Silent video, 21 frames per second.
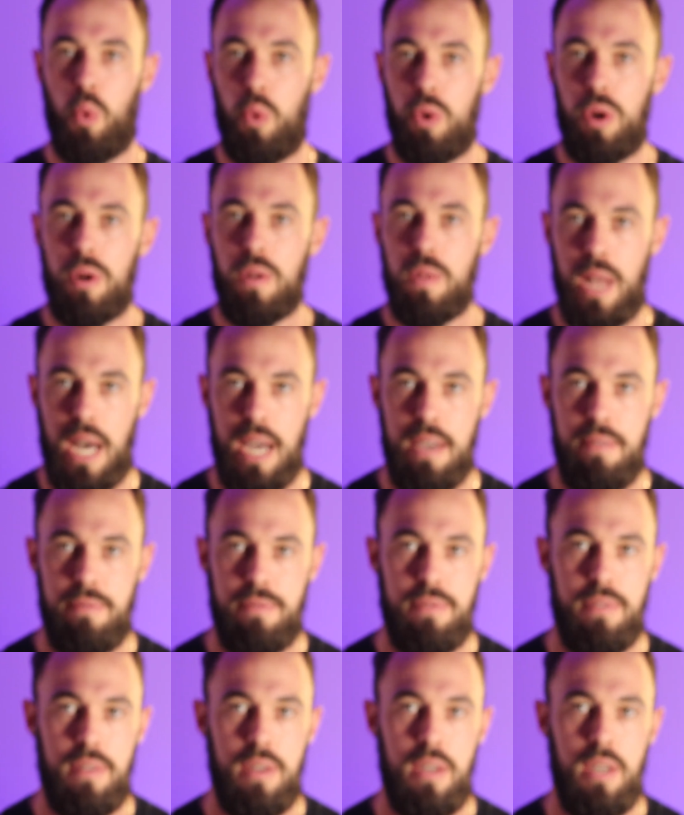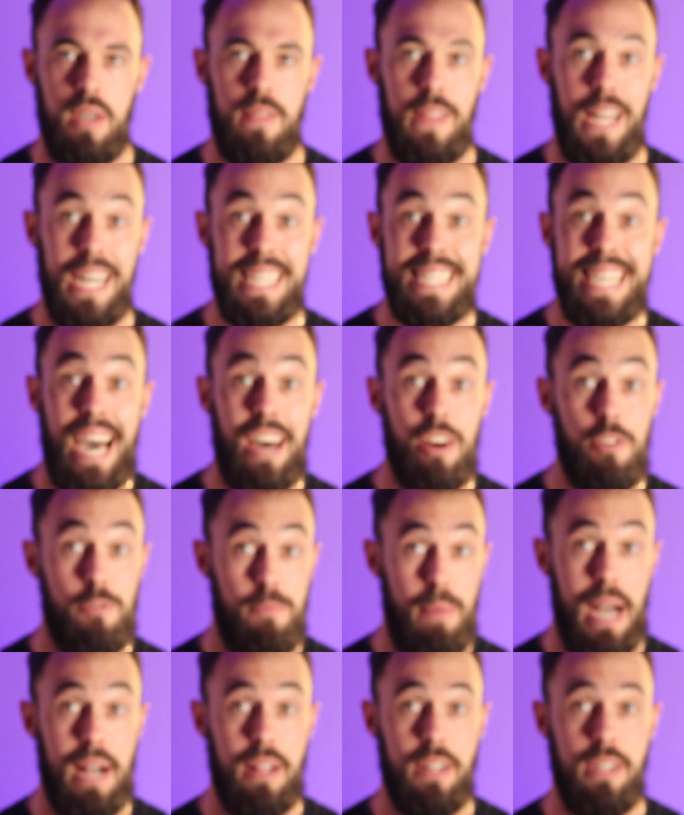rule your life, that's out
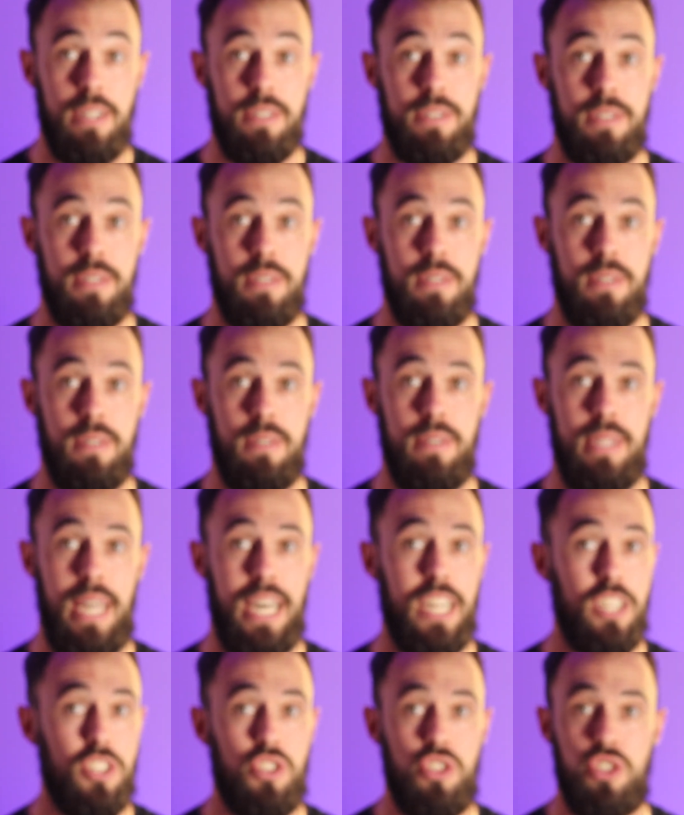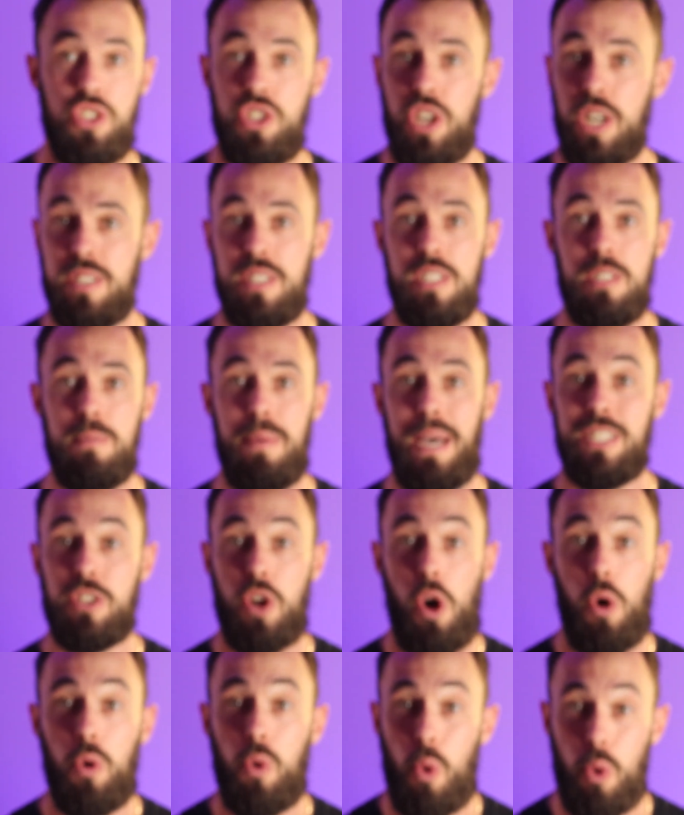of balance. That is just as bad. It's
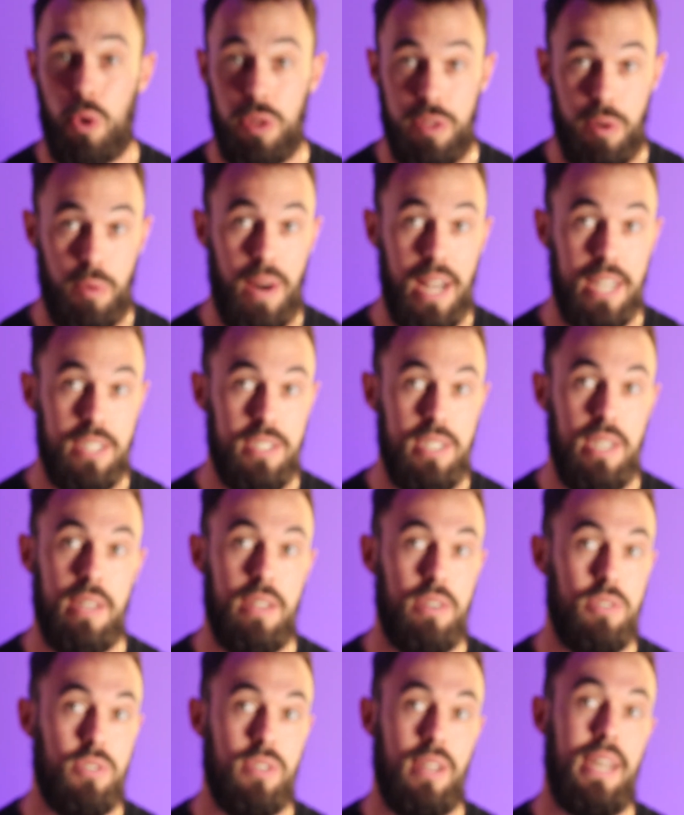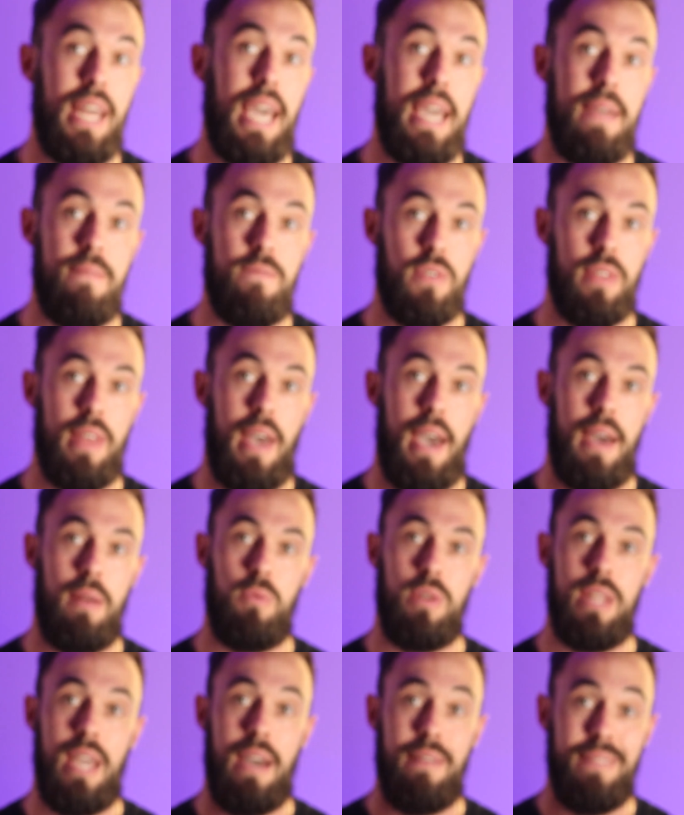called orthorexia. There's a name for
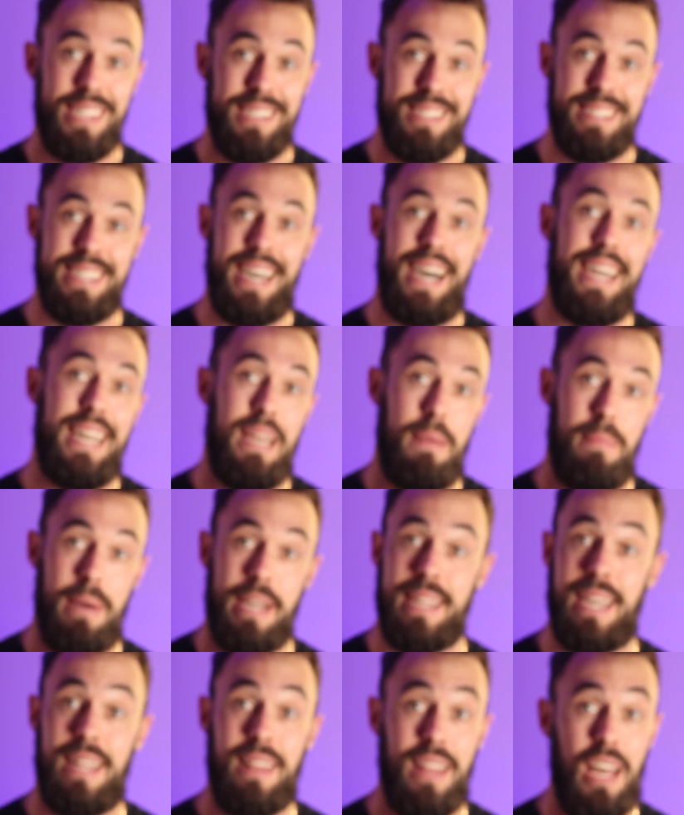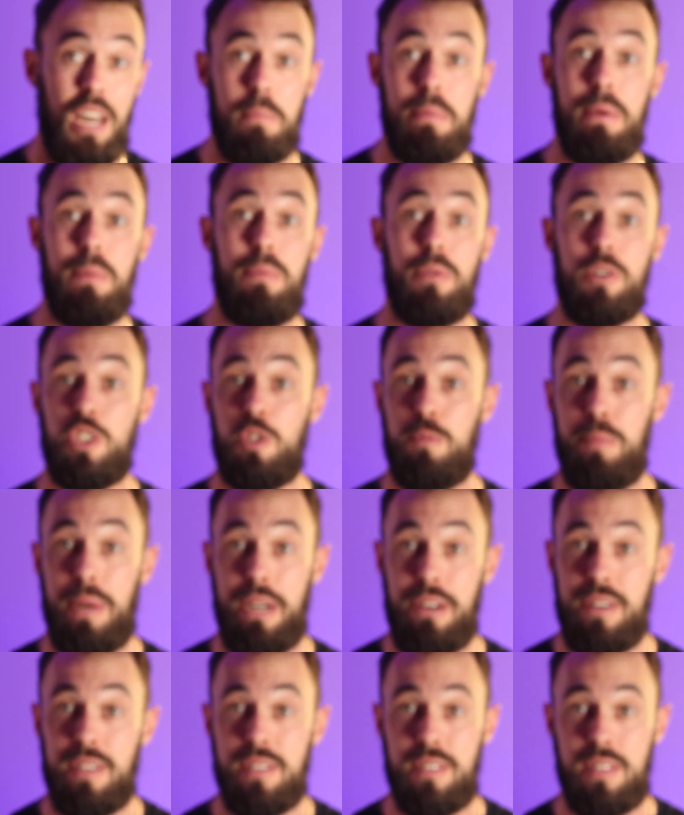that. We have anxiety about that. A lot of people
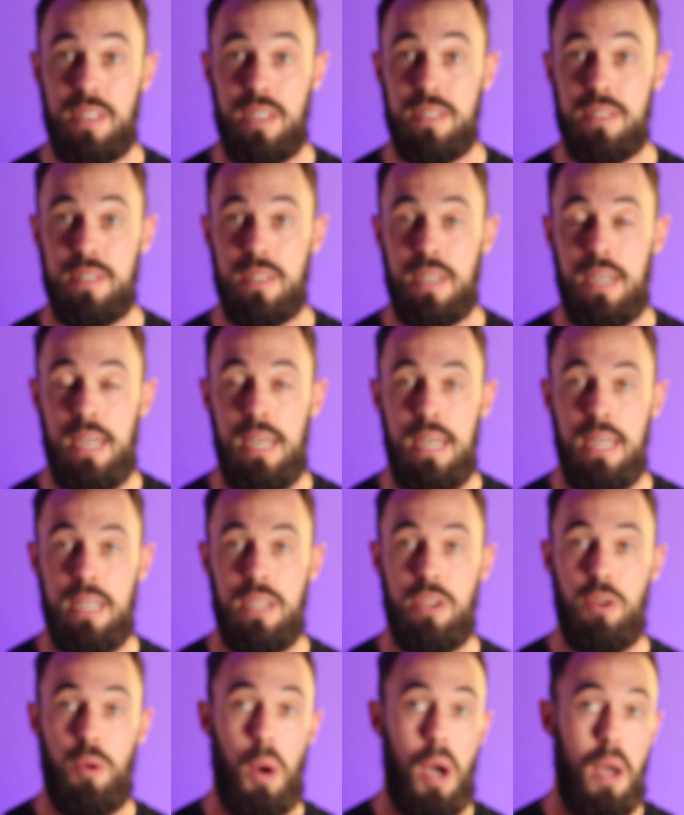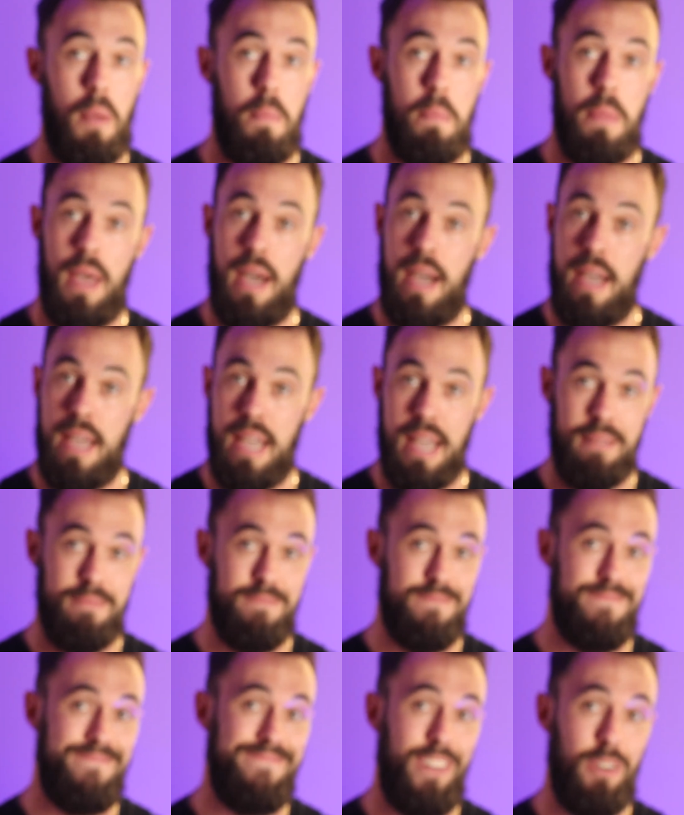experience this. You know, I
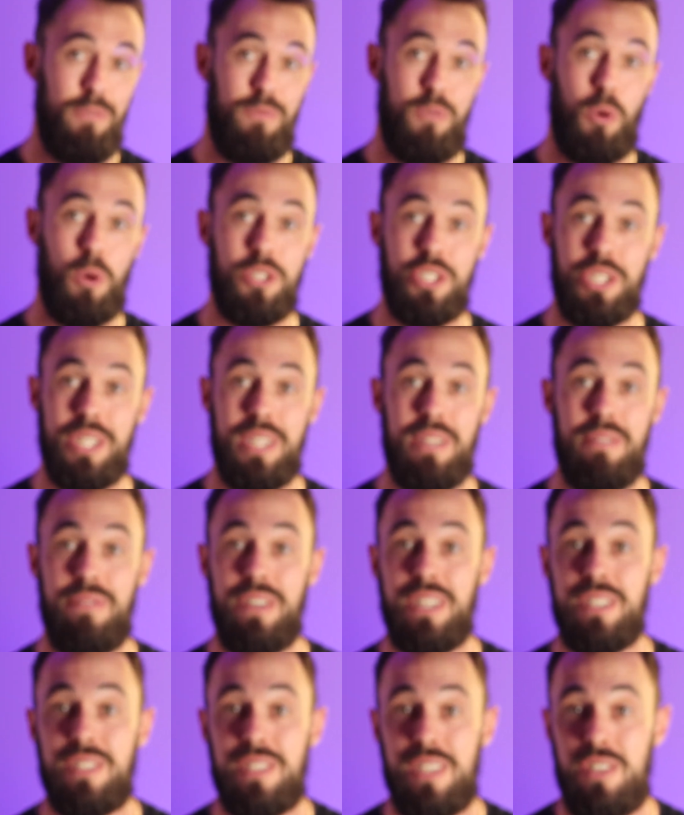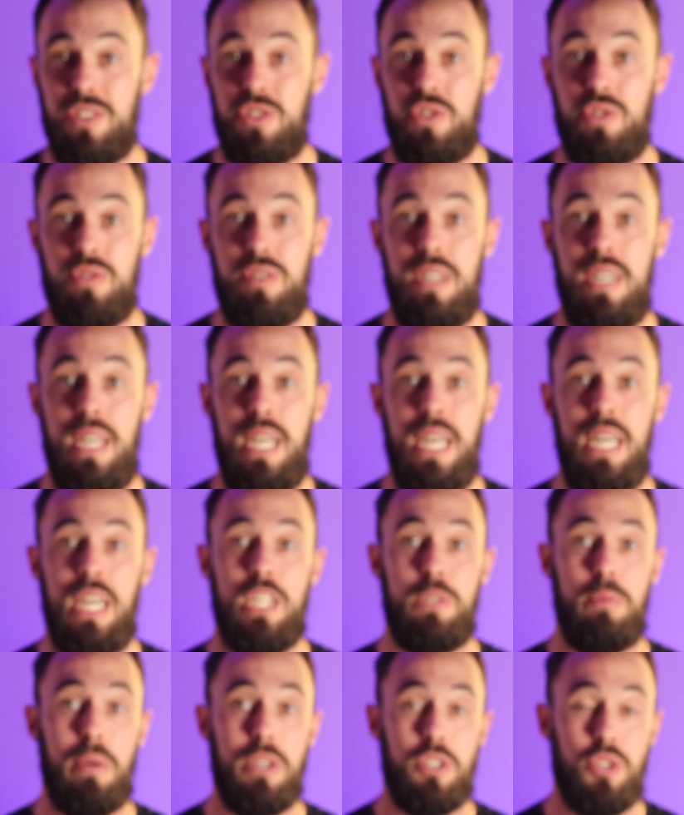unfortunately, in the fitness industry,
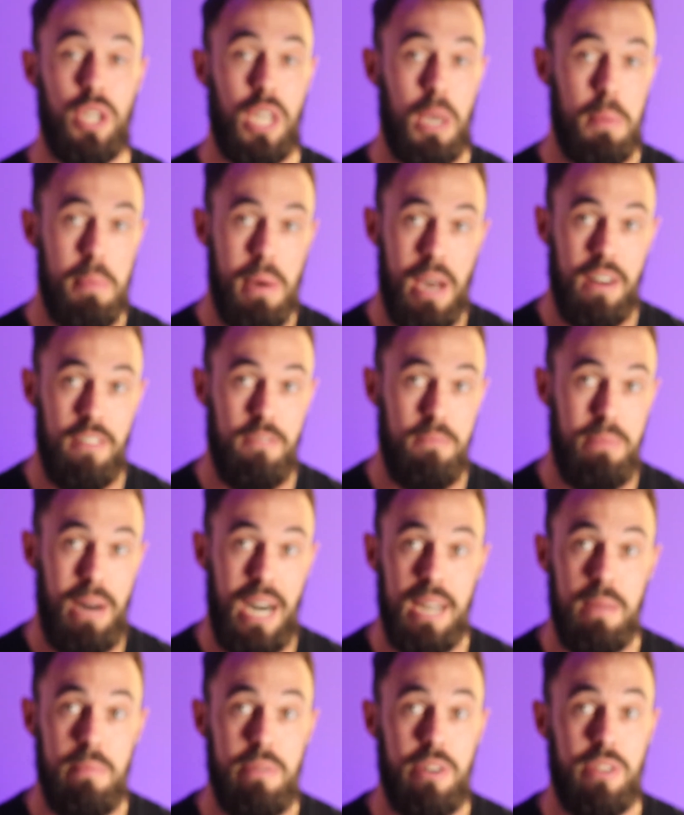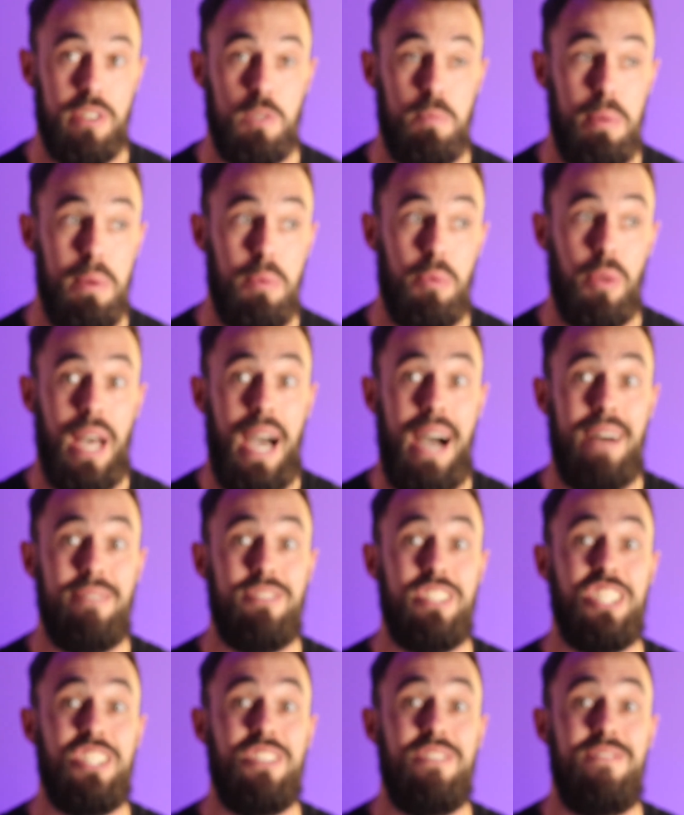especially in competitive bodybuilding, these people
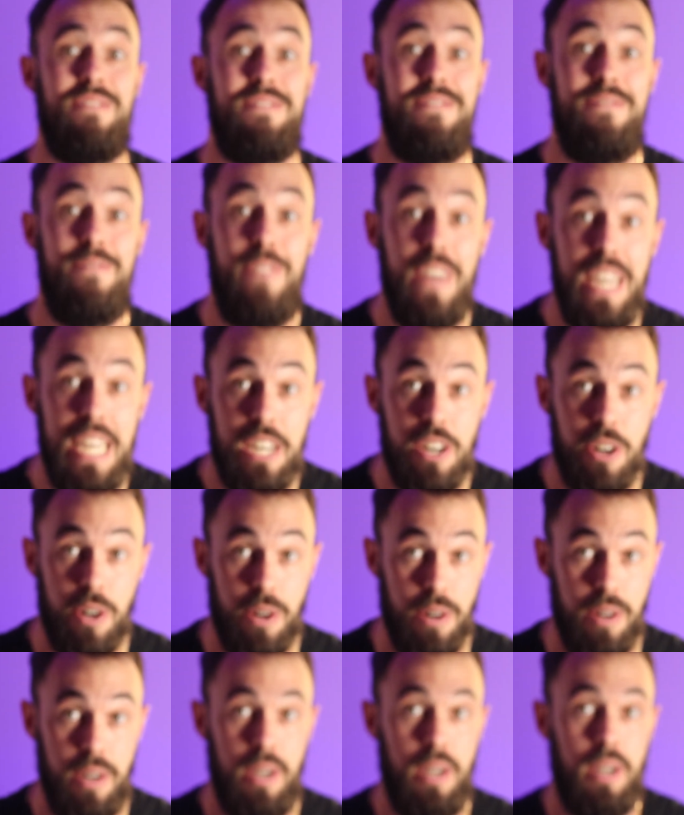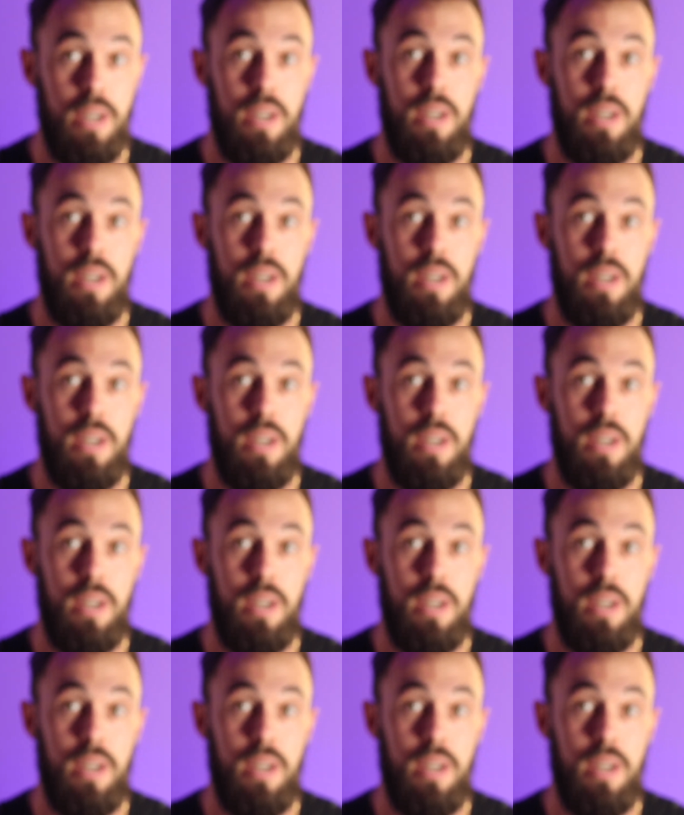have severe,